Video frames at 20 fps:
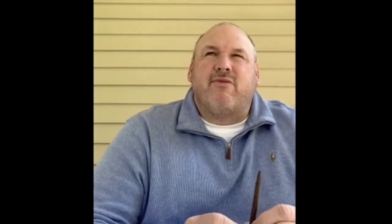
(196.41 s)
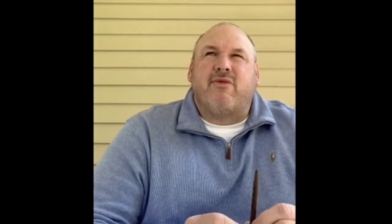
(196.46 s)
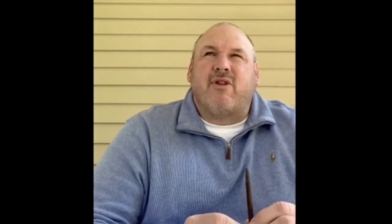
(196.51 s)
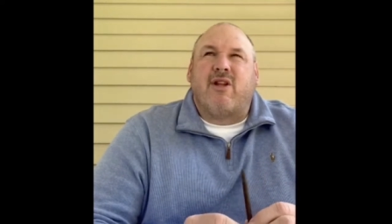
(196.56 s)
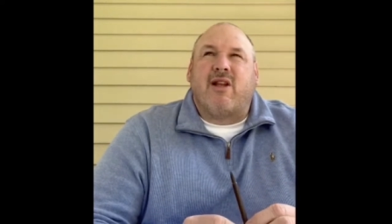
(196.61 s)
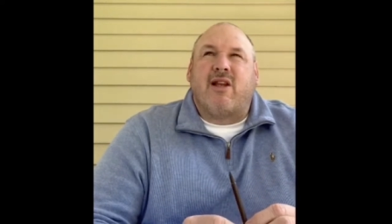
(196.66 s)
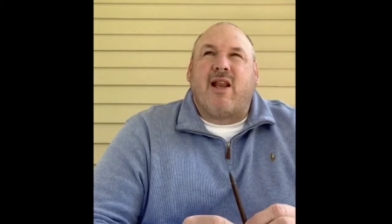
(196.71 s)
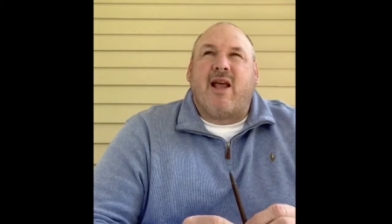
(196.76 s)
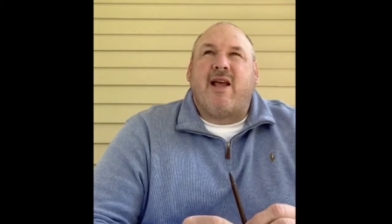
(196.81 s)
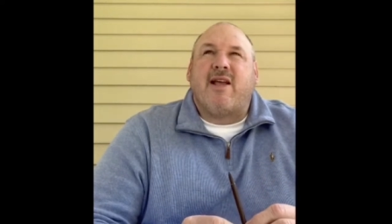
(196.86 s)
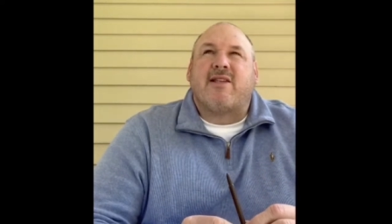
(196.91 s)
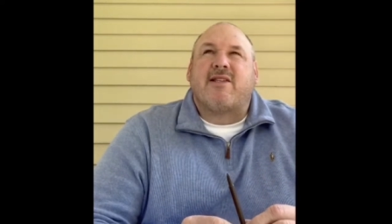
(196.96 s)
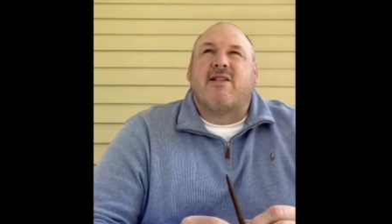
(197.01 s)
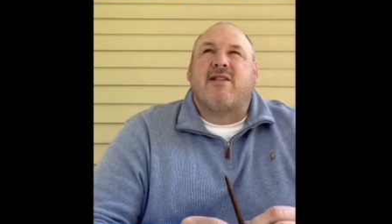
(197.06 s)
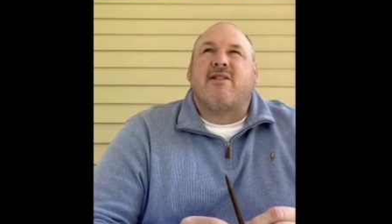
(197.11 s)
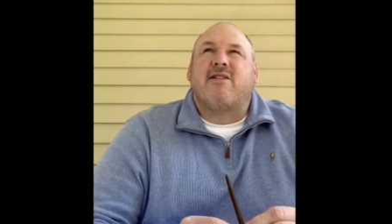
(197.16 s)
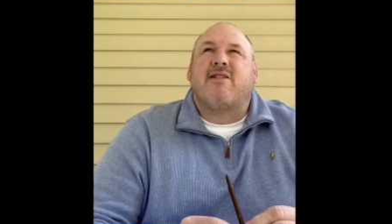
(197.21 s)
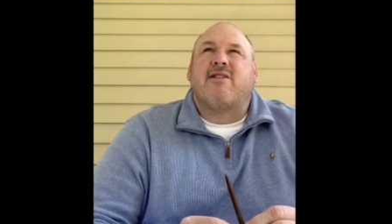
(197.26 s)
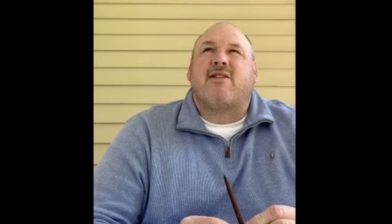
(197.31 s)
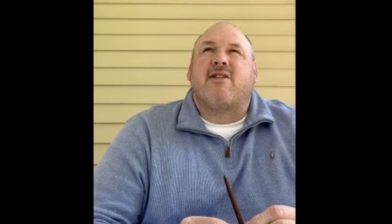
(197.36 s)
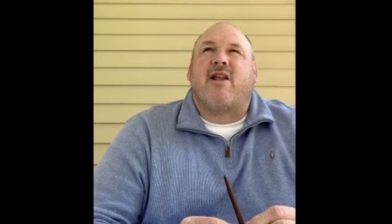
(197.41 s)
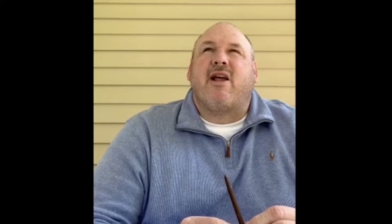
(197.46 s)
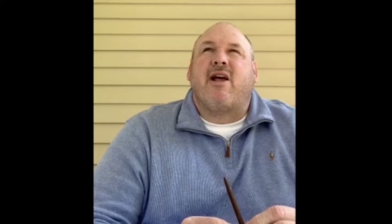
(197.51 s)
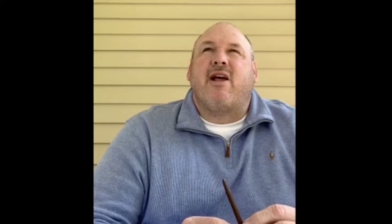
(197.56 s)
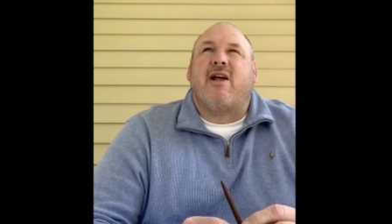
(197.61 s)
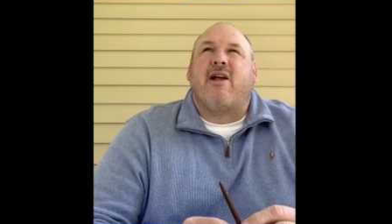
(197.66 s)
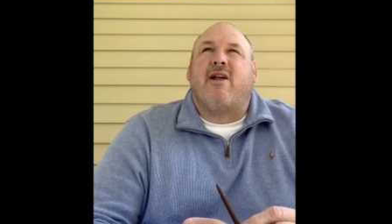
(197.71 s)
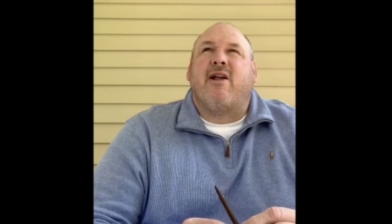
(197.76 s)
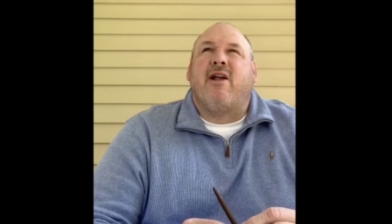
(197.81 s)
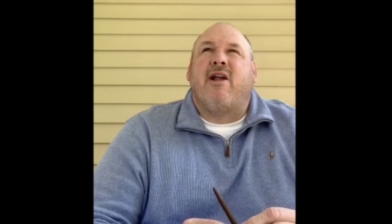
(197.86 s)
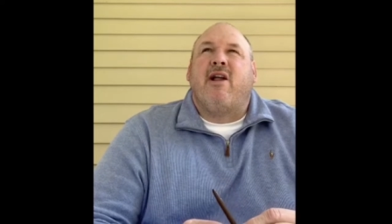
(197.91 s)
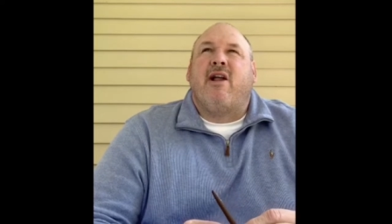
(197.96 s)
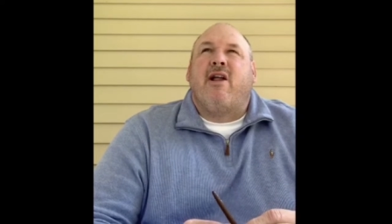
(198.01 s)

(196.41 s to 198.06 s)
lessons, the